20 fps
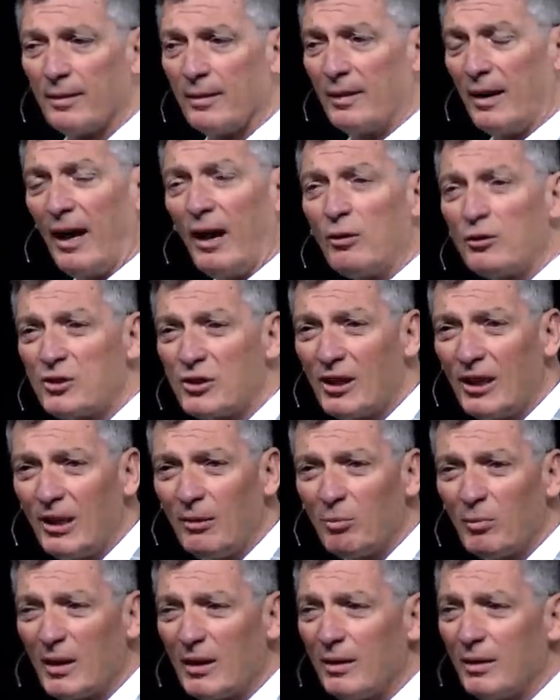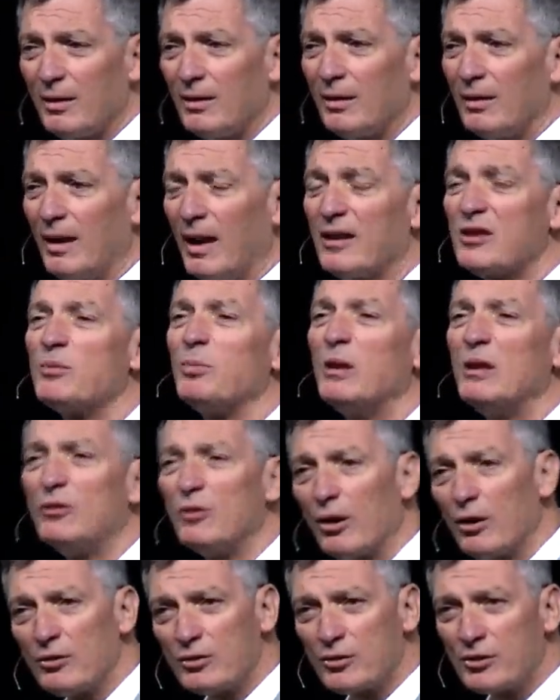How cheap? It has to be
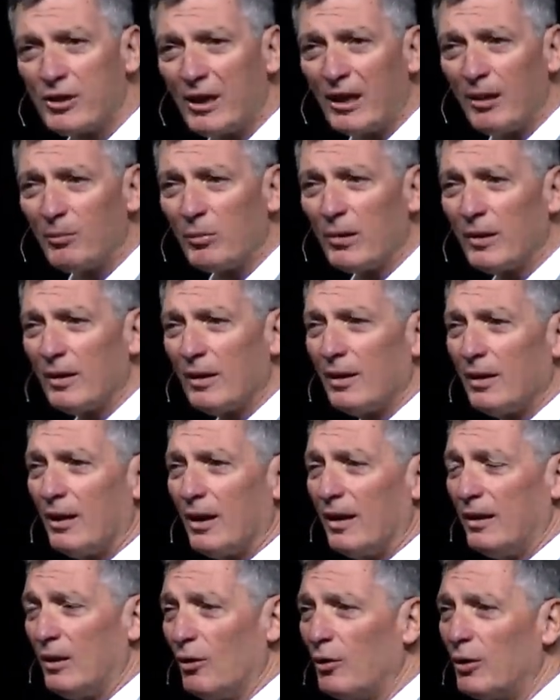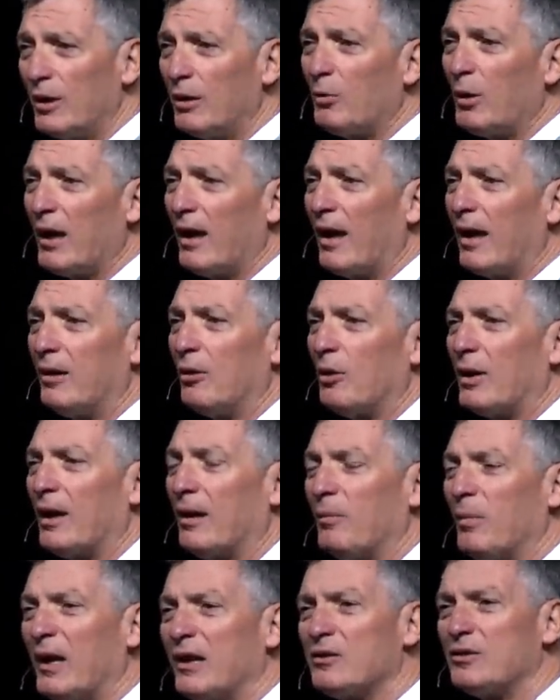dirt cheap. And the only way I know how to
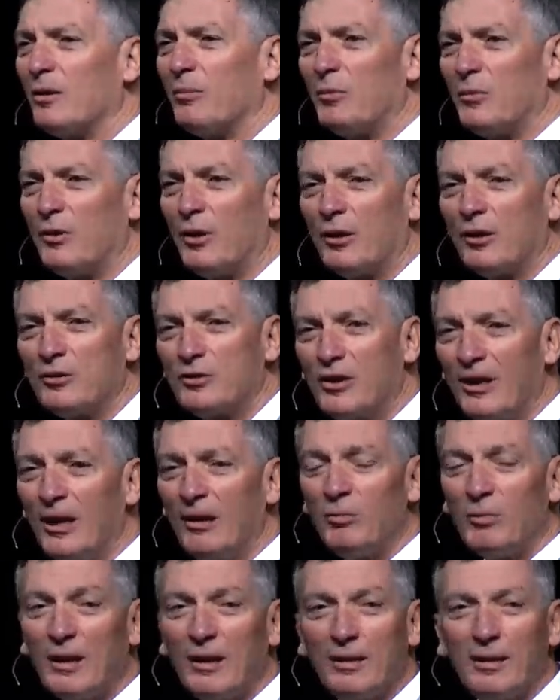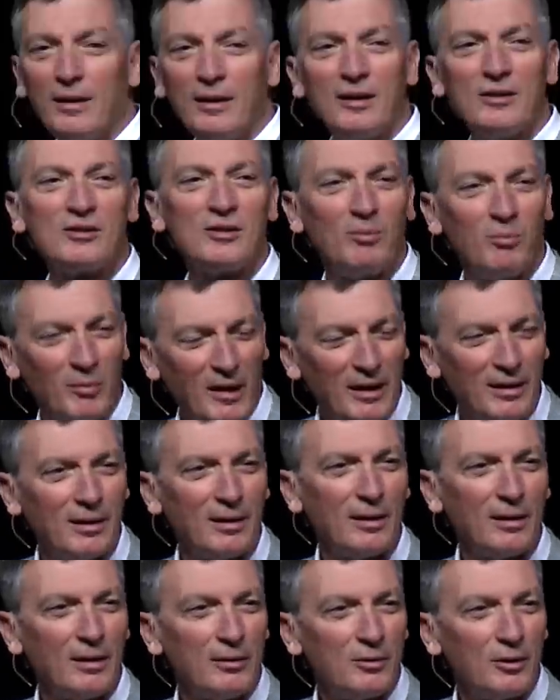make something dirt cheap is to make it
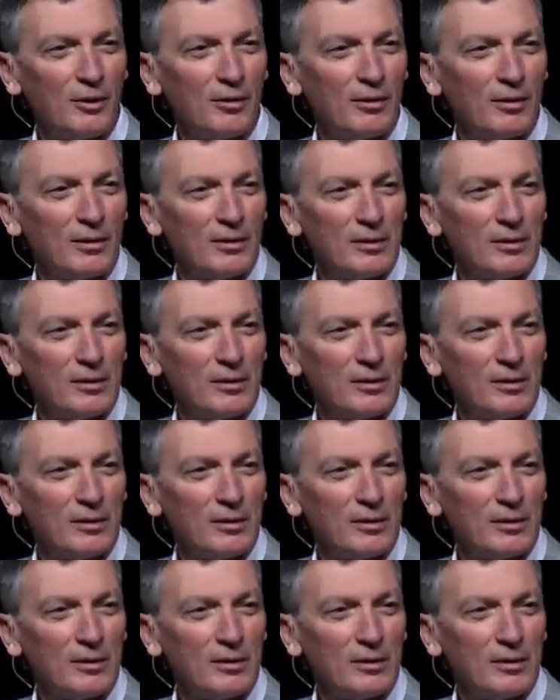out of dirt.